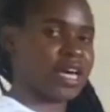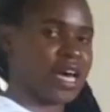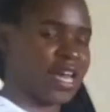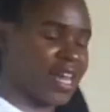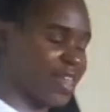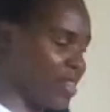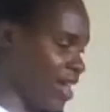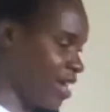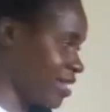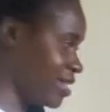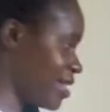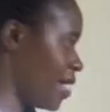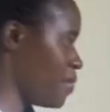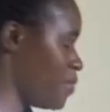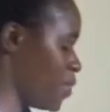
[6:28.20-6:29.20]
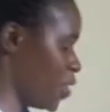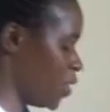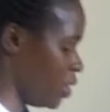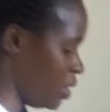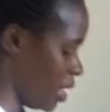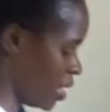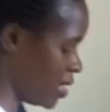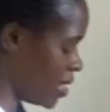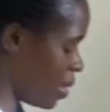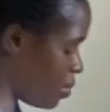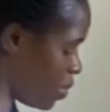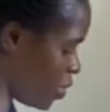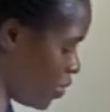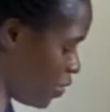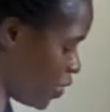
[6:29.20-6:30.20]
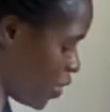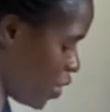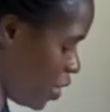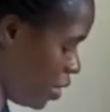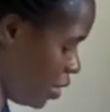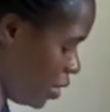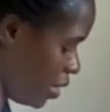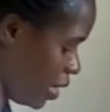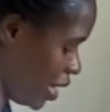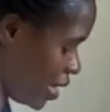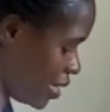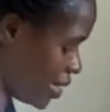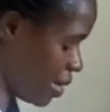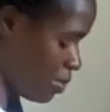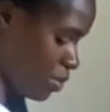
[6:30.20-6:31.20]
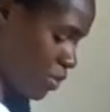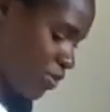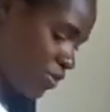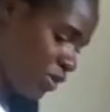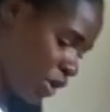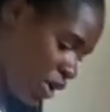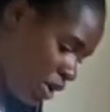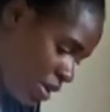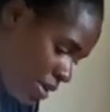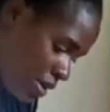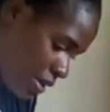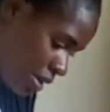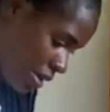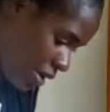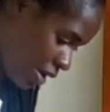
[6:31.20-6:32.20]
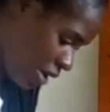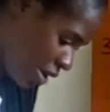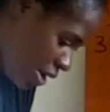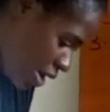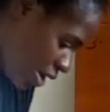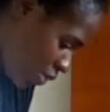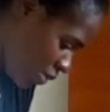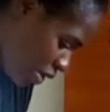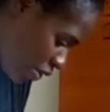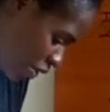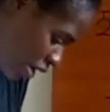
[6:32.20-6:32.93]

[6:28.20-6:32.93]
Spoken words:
Another example, example 4. Example 4, we are